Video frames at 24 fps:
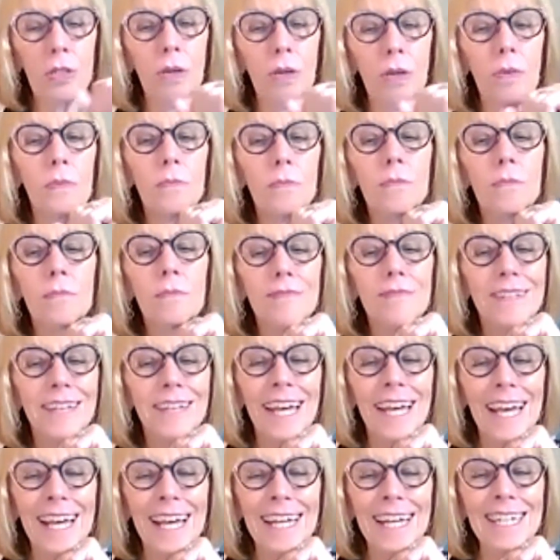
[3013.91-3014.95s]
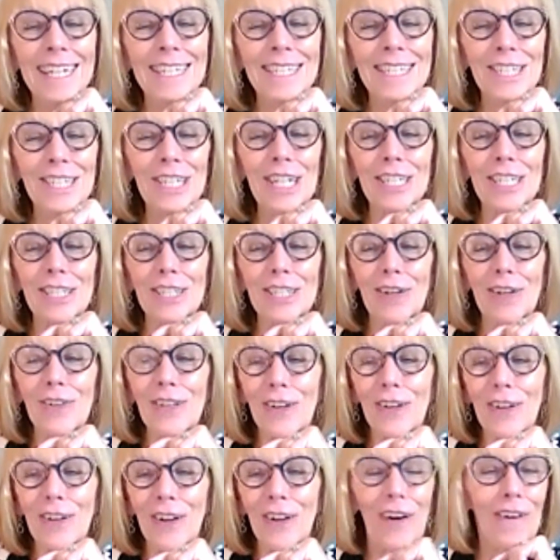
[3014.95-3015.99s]
So just so
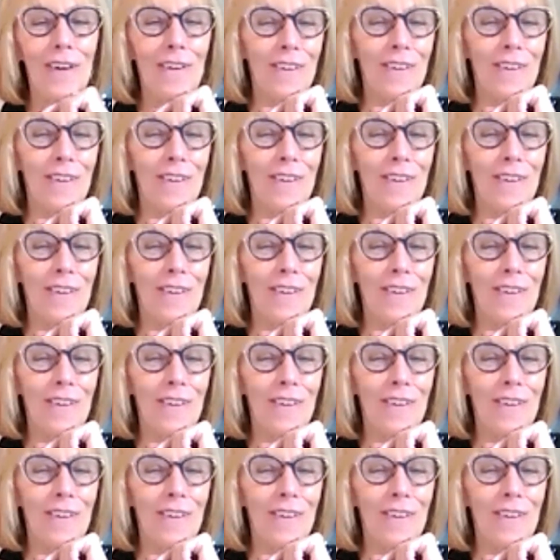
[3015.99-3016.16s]
you know.